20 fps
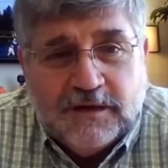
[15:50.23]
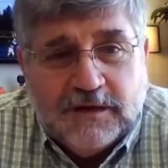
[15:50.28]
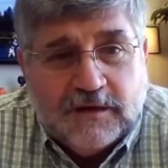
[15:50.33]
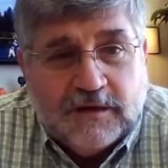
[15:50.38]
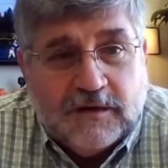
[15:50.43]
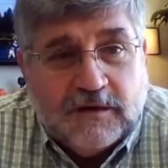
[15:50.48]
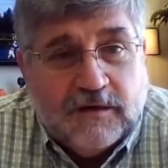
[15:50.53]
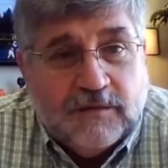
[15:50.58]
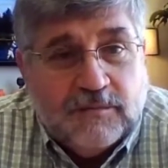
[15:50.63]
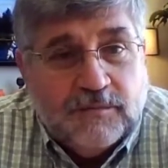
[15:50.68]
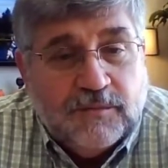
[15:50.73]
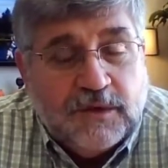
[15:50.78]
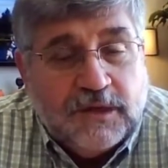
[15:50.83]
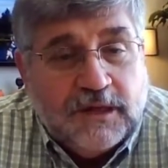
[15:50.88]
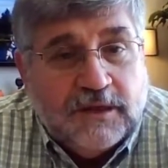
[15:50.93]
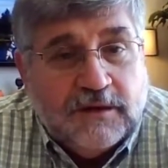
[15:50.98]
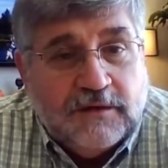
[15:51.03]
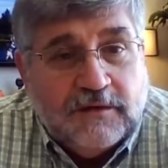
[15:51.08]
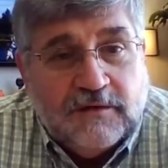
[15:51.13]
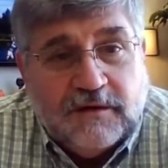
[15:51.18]
Um,
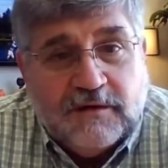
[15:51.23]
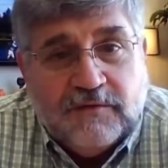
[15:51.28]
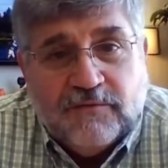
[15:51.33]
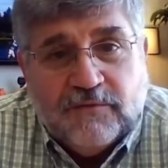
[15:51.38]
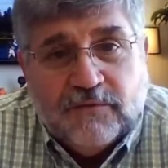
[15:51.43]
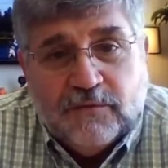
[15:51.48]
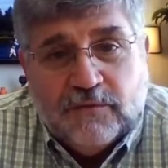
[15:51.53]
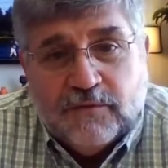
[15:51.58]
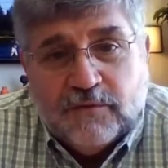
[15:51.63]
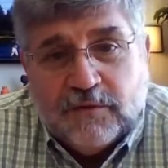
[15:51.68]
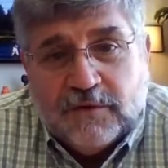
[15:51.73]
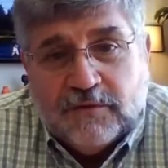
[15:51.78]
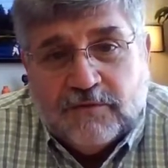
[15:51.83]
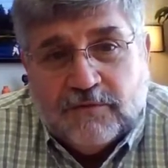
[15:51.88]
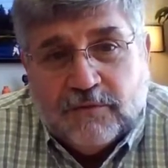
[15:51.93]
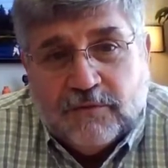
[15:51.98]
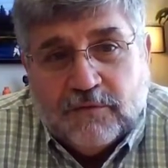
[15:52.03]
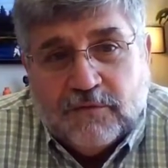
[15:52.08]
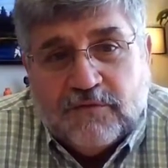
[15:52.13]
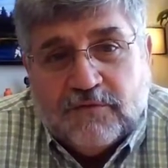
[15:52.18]
and and for,
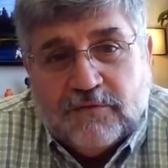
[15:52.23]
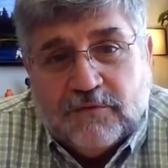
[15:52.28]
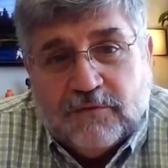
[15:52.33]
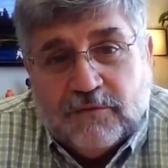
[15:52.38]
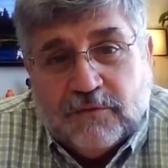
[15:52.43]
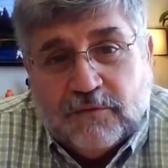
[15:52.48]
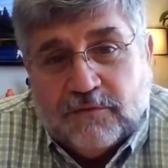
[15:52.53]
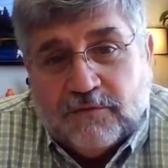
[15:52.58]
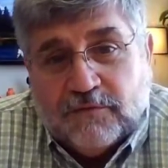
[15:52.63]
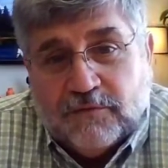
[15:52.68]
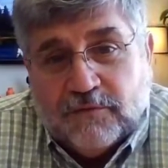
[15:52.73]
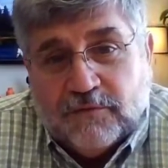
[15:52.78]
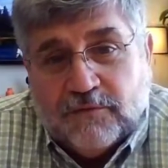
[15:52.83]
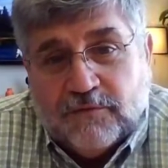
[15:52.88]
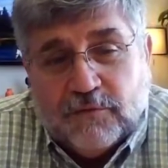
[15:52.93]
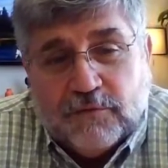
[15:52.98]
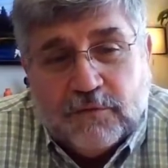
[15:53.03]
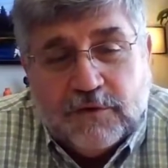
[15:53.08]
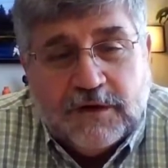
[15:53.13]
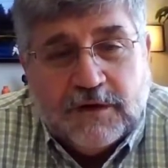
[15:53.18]
for for for
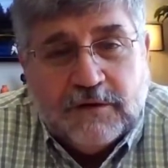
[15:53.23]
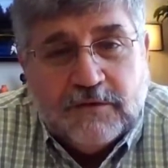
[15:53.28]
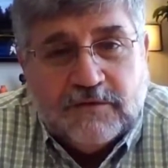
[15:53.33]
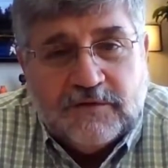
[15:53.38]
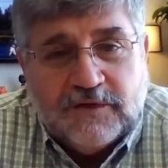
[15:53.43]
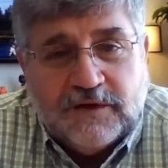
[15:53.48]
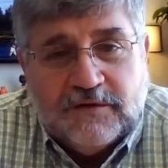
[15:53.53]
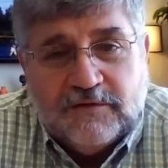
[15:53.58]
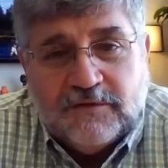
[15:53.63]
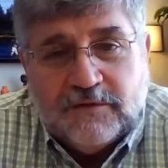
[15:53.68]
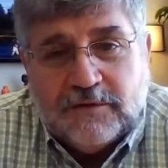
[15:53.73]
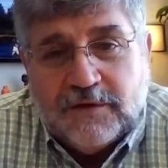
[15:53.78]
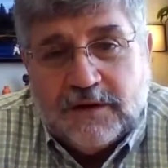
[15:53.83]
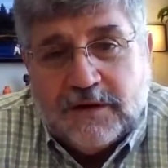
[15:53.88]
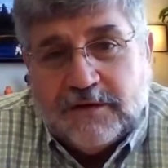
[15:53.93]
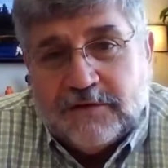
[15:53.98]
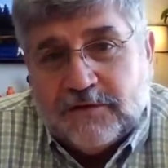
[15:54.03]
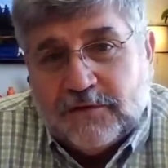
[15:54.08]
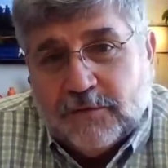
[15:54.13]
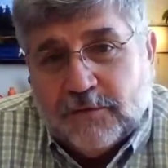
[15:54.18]
four years, he's
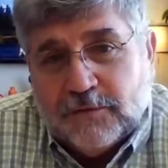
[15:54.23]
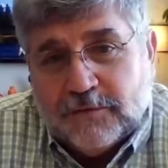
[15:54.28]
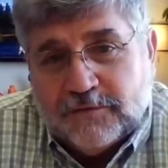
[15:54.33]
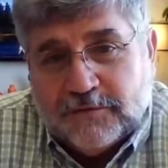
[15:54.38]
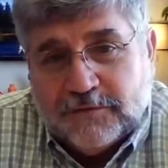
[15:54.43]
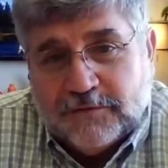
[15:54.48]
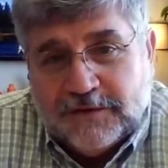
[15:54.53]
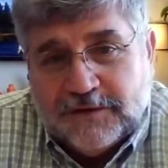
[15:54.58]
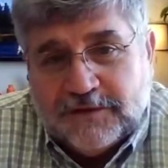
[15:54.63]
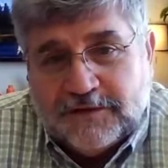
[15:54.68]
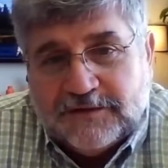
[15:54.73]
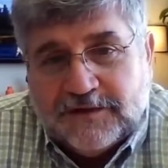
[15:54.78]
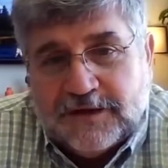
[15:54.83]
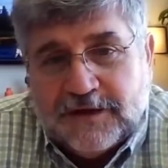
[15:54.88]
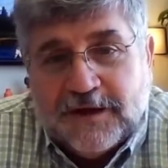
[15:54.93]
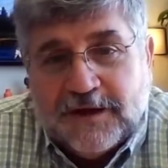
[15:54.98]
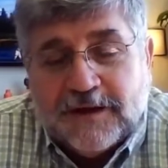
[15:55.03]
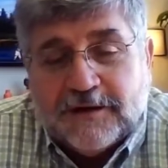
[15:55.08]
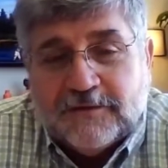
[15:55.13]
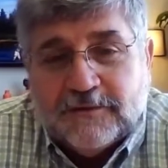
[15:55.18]
he's tortured these
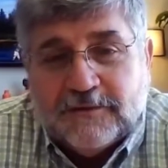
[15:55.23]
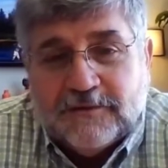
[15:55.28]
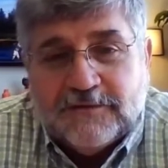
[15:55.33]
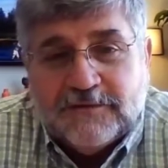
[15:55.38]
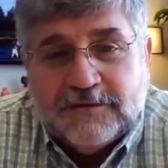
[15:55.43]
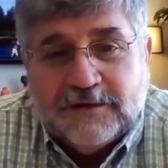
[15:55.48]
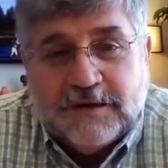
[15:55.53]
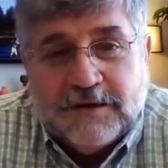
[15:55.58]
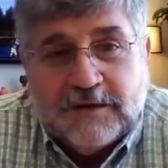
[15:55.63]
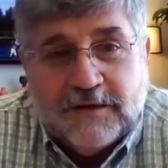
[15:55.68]
connectors